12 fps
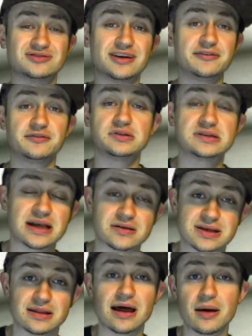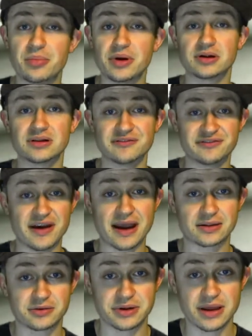Definitely sounds a lot better than
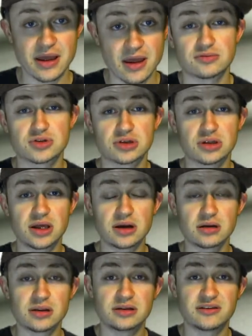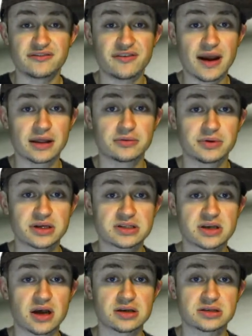factory. It was literally the factory
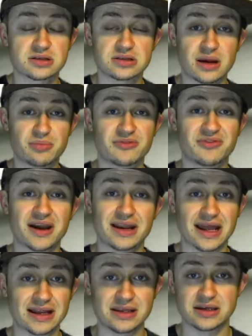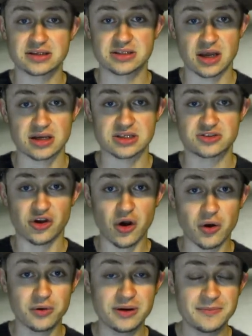exhaust does not provide any exhaust
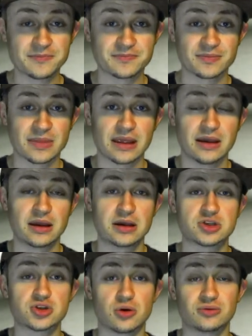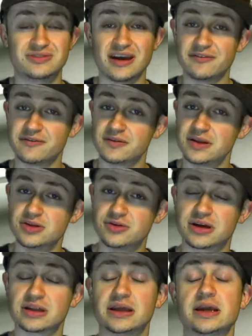tone. So definitely you
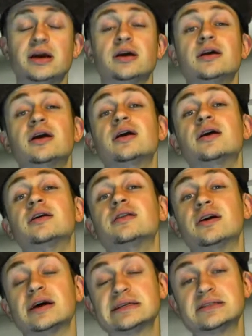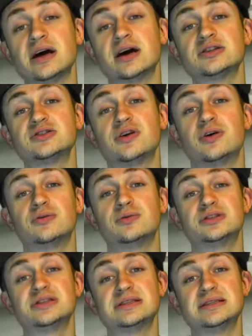can hear the exhaust tone,
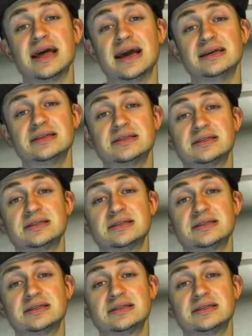which is nice.